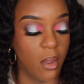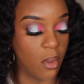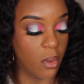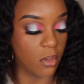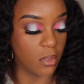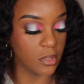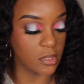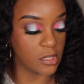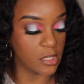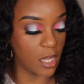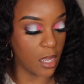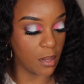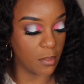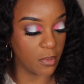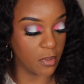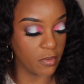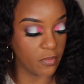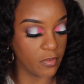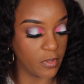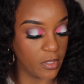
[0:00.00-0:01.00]
on top
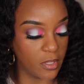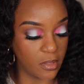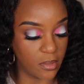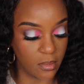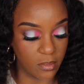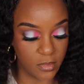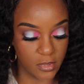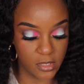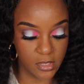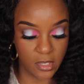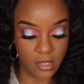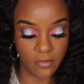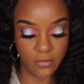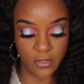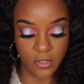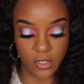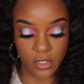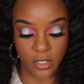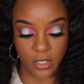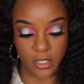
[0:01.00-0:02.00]
of it. Let me see if
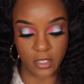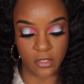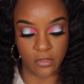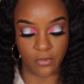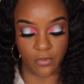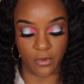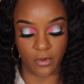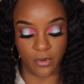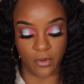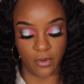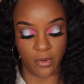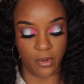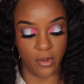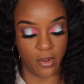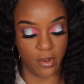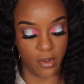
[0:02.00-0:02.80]
it transferred.